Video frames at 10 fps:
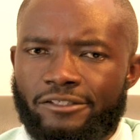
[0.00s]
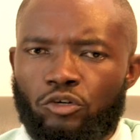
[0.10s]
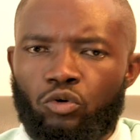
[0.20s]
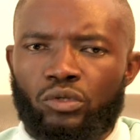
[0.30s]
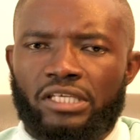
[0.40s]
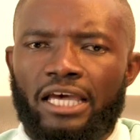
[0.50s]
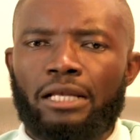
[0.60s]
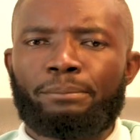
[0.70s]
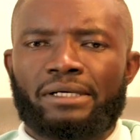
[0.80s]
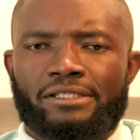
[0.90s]
grace
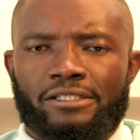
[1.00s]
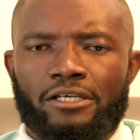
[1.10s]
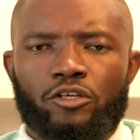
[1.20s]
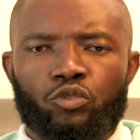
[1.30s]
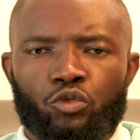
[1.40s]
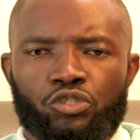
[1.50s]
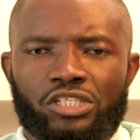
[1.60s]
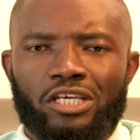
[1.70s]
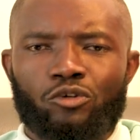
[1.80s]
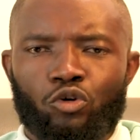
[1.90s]
always helps us
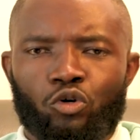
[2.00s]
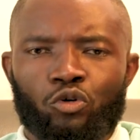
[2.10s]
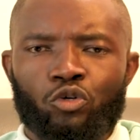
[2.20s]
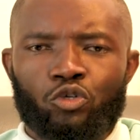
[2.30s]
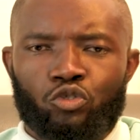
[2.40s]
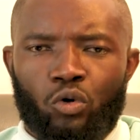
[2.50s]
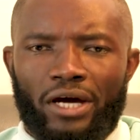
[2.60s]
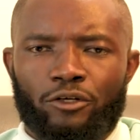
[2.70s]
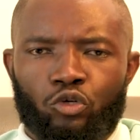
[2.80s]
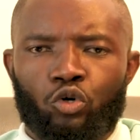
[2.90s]
to say no
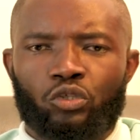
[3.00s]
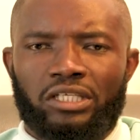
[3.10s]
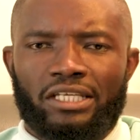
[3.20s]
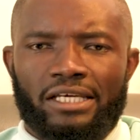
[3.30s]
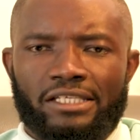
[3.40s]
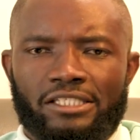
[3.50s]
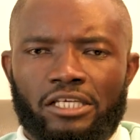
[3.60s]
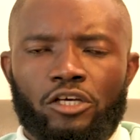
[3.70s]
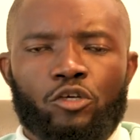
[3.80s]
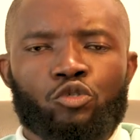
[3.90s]
to
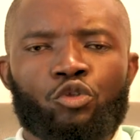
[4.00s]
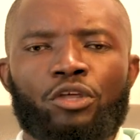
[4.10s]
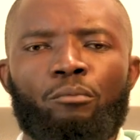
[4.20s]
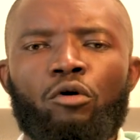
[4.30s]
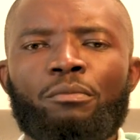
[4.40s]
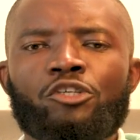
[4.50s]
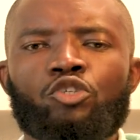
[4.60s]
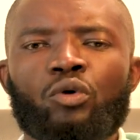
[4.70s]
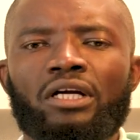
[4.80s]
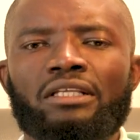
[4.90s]
ungodliness. So the
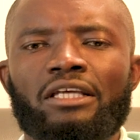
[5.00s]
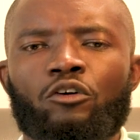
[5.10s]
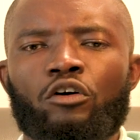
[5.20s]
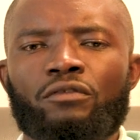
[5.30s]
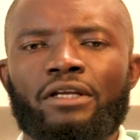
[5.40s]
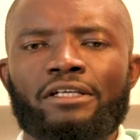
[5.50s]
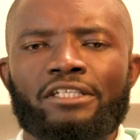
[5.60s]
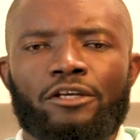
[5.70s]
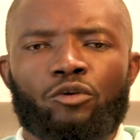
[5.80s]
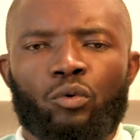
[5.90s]
moment you are in the
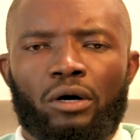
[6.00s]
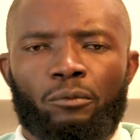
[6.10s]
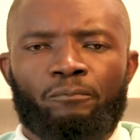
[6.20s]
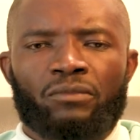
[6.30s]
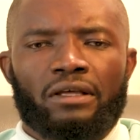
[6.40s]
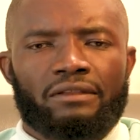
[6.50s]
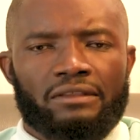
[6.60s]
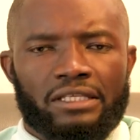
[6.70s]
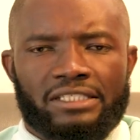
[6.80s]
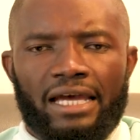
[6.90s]
covenant and you are
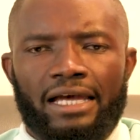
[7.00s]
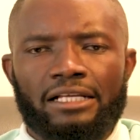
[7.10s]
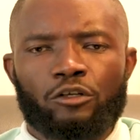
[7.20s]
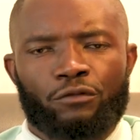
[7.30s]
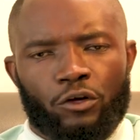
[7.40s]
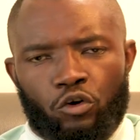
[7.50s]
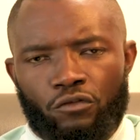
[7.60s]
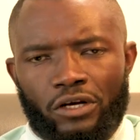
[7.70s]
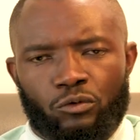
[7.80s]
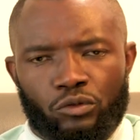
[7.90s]
the child
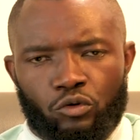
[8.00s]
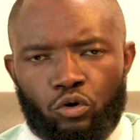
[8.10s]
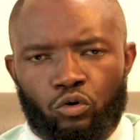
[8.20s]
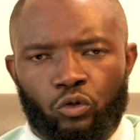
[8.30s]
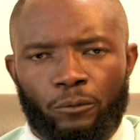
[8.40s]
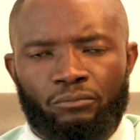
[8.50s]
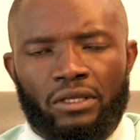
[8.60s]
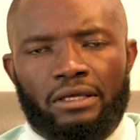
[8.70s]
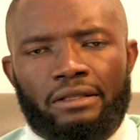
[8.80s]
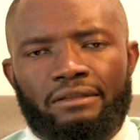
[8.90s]
of the covenant with
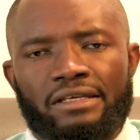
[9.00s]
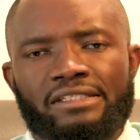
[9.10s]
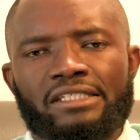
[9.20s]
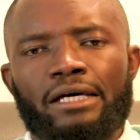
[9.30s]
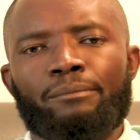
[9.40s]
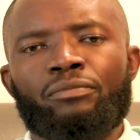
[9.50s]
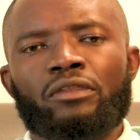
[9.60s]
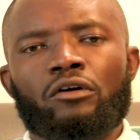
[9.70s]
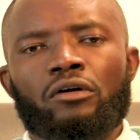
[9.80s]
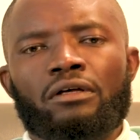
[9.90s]
God, there are
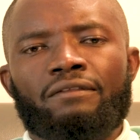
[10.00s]
some